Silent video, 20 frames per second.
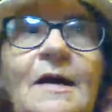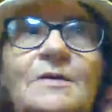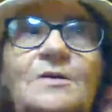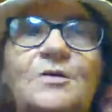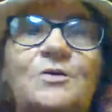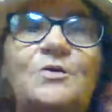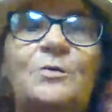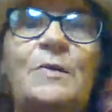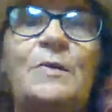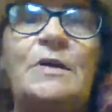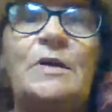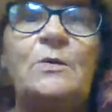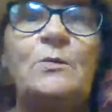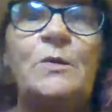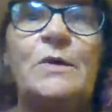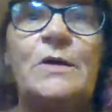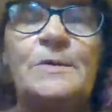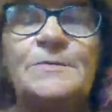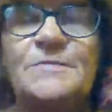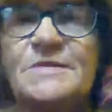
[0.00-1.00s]
got too many
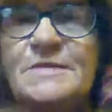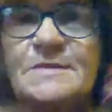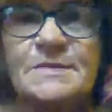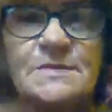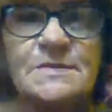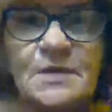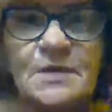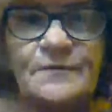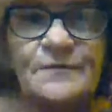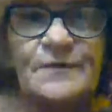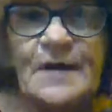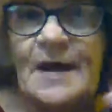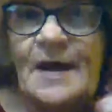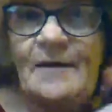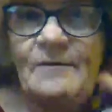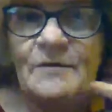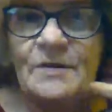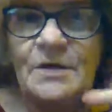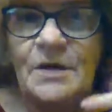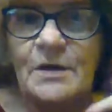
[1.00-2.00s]
whips and stuff to
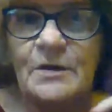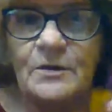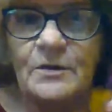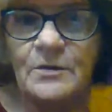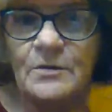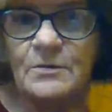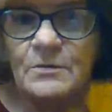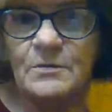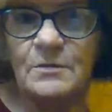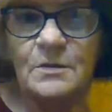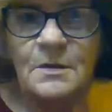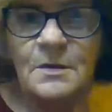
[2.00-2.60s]
have another